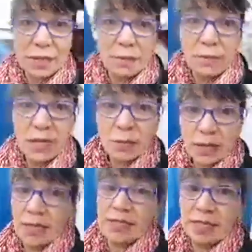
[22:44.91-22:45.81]

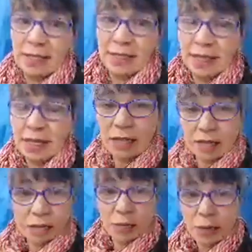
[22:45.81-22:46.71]
minimizing and living
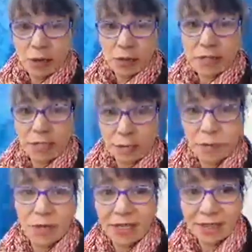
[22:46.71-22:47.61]
on a boat, tell me
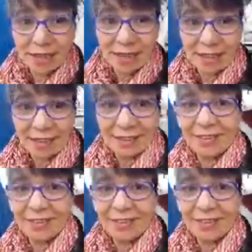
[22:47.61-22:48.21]
what you think.